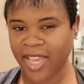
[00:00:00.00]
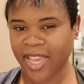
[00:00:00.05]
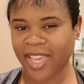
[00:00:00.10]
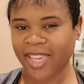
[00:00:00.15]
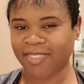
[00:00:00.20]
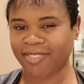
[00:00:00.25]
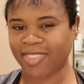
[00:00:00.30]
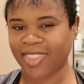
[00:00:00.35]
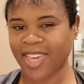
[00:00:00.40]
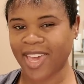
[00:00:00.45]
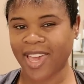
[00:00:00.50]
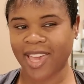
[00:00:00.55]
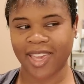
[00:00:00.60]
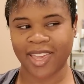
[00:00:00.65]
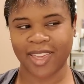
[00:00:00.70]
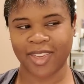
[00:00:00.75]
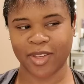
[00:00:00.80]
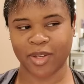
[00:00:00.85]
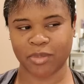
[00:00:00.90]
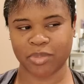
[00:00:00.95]
If that
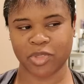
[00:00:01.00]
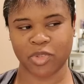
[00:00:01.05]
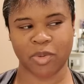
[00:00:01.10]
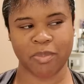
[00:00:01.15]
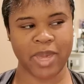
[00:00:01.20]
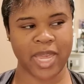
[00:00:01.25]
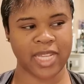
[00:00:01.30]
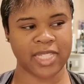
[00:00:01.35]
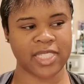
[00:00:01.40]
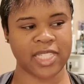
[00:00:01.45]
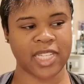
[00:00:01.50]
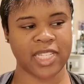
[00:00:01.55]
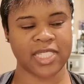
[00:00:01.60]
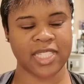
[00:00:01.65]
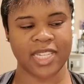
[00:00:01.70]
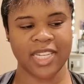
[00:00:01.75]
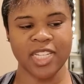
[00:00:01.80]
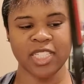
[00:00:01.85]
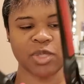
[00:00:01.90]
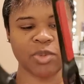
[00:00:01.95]
helps or makes sense.
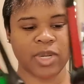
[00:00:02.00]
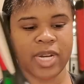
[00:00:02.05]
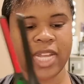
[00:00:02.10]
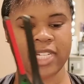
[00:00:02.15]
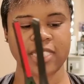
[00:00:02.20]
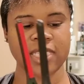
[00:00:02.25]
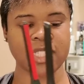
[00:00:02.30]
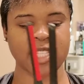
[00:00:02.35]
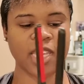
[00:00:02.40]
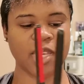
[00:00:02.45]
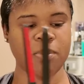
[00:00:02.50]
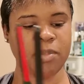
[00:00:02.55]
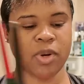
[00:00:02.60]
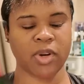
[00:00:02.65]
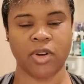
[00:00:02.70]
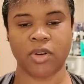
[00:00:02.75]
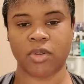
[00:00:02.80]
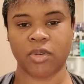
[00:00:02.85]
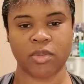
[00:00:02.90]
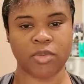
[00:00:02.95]
And this one, I just keep
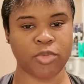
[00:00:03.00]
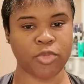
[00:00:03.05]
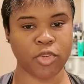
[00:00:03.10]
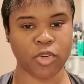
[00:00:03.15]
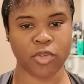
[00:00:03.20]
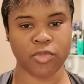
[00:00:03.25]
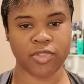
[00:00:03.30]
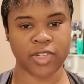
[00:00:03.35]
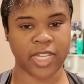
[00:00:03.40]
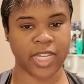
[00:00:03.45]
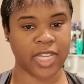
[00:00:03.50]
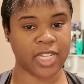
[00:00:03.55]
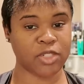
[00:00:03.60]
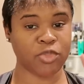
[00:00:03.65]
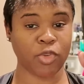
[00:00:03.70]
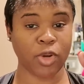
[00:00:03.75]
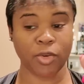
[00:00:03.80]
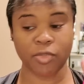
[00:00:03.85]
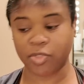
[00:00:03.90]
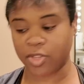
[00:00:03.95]
on full-fledged,
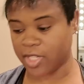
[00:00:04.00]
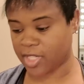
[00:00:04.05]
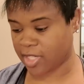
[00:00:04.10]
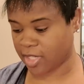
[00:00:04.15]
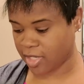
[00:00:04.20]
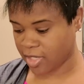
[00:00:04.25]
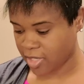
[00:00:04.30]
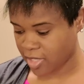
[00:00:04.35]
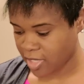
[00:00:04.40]
450.